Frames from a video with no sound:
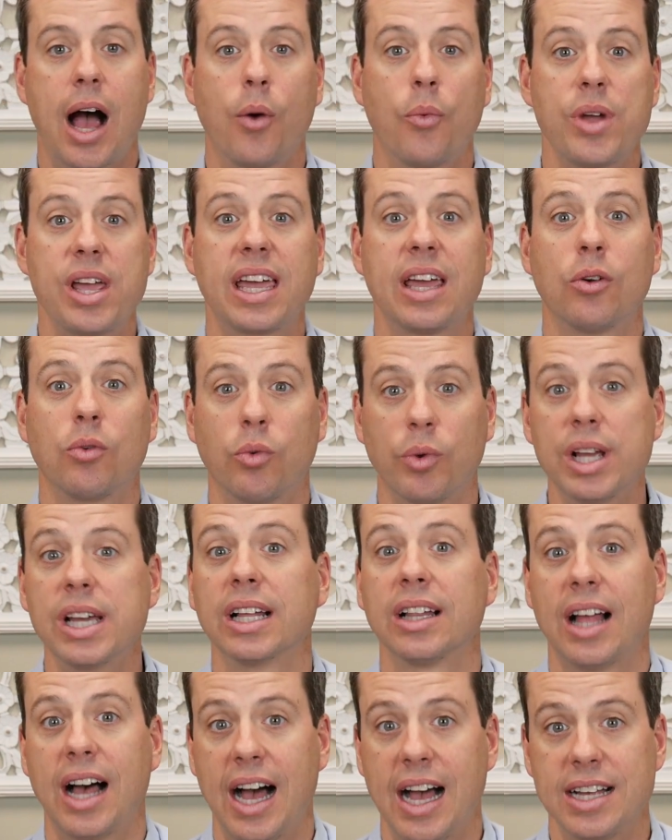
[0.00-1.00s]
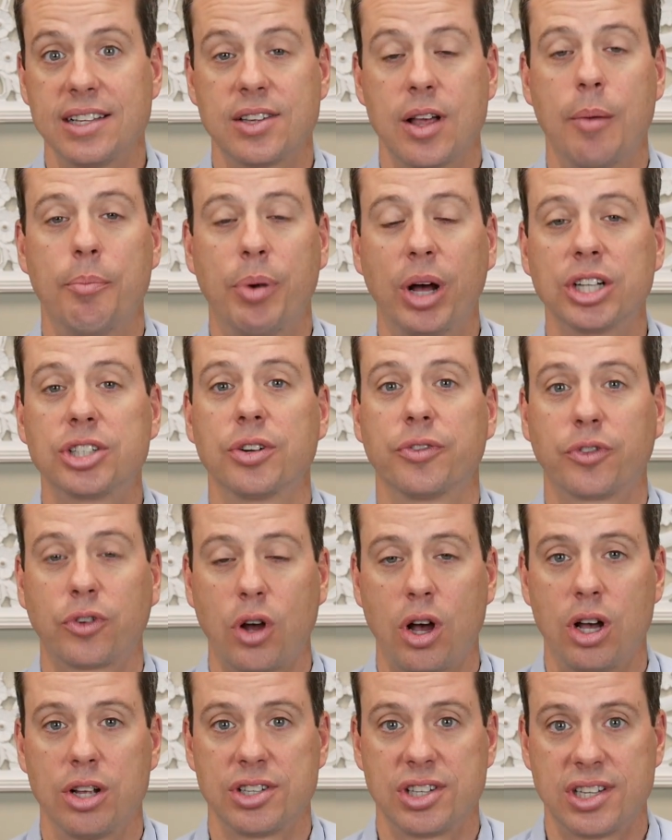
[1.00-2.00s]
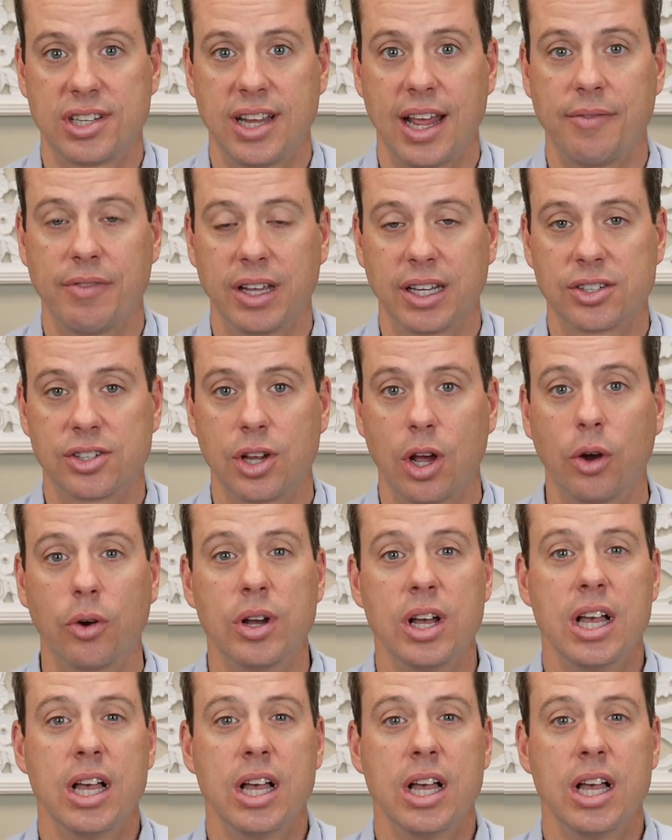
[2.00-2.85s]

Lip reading: we can realize a bunch of cost savings. So